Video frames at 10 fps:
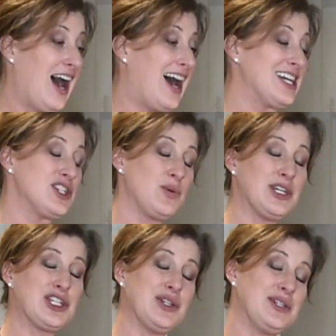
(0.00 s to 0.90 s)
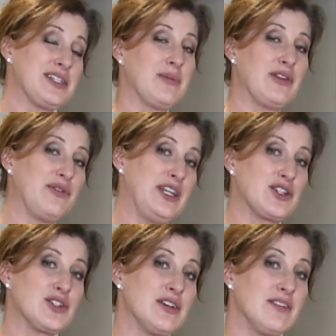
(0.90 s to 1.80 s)
I just want to show you some of the
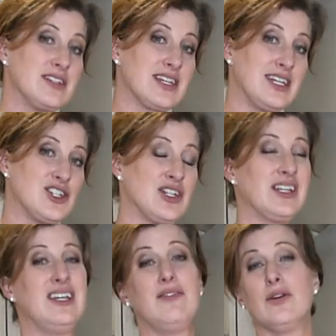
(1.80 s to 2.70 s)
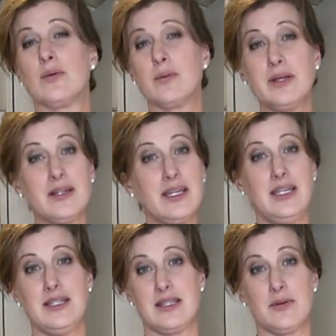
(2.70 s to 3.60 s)
features of this kitchen, give you a really
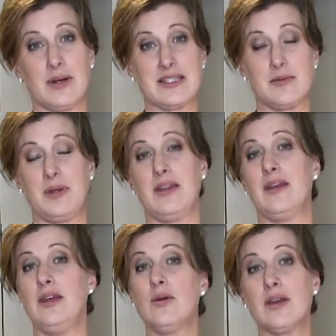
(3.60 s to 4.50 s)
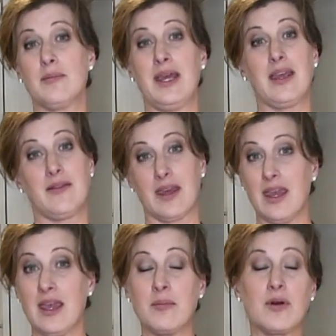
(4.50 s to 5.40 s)
easy recipe that you can make at the
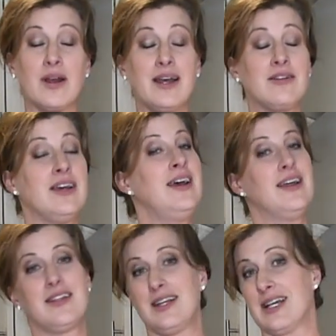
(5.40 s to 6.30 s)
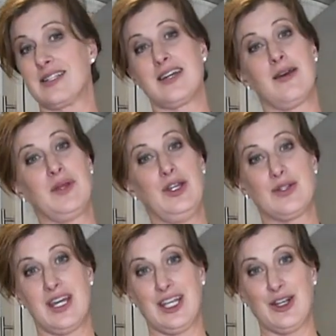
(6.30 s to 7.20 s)
campground the next time that you
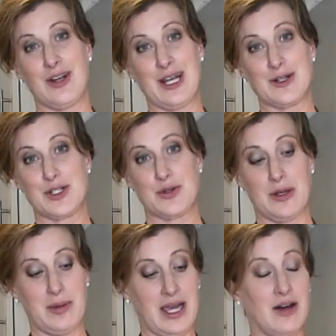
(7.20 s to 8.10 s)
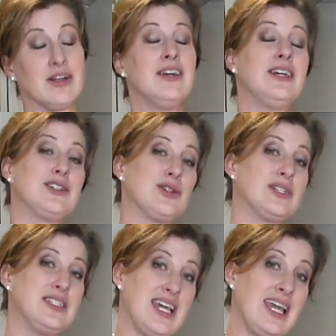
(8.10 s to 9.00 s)
take your Airstream out. So
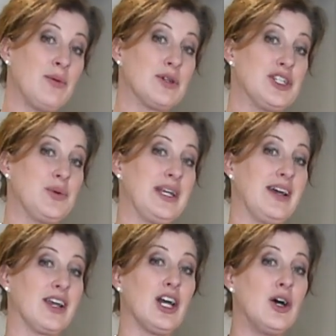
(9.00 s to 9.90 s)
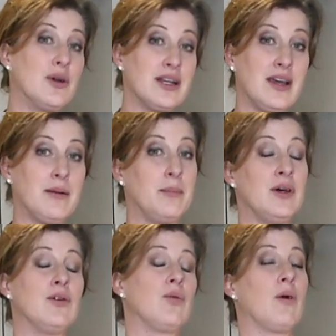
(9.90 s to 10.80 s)
today we're doing a coconut
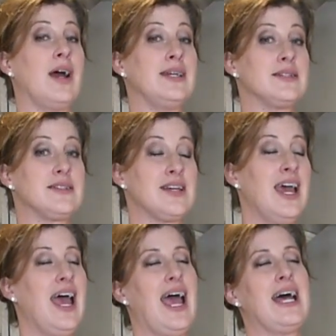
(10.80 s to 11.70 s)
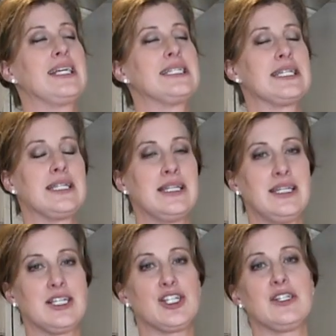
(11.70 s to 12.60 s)
milk rice and a
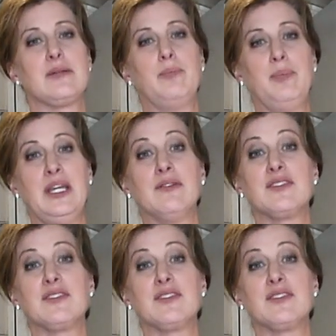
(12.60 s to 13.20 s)
delicious beef